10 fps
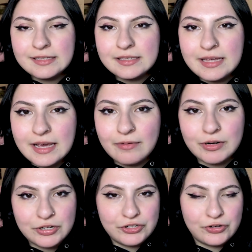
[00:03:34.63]
thing I want to
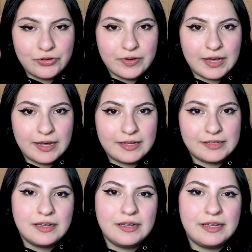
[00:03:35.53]
show you
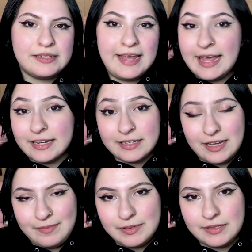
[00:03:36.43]
guys is hand types.